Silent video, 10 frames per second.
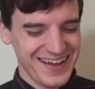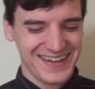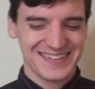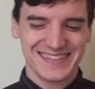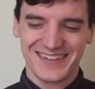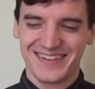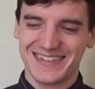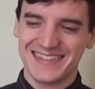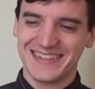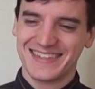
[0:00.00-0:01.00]
And so
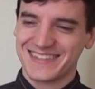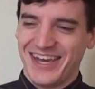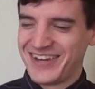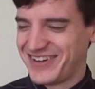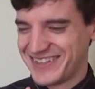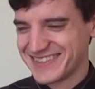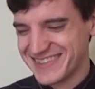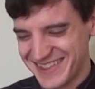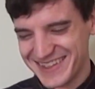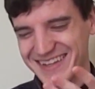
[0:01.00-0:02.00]
he did this. It
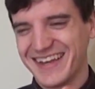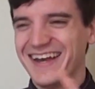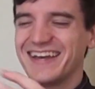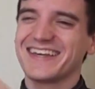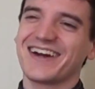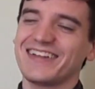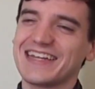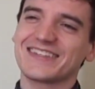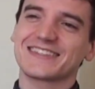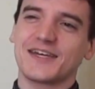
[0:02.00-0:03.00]
was like, he called
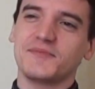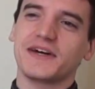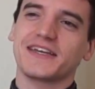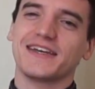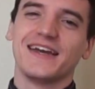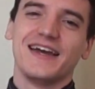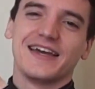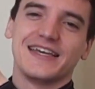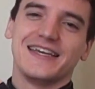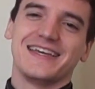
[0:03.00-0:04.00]
out to somebody.
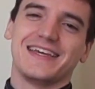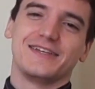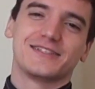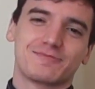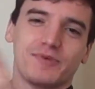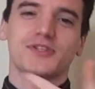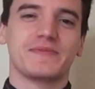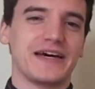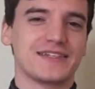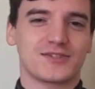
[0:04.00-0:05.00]
He just pulled
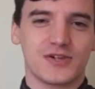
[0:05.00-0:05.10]
them out into